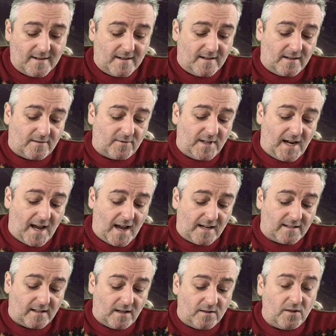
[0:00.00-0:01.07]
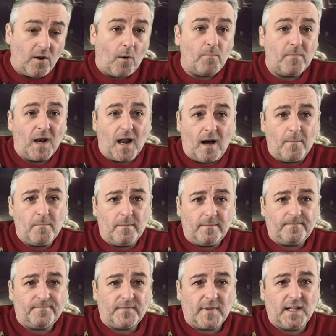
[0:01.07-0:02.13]
we had Nom Lum
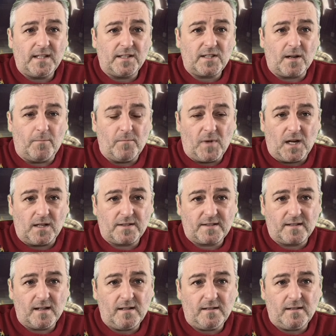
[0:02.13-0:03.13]
in the Jumpmaster.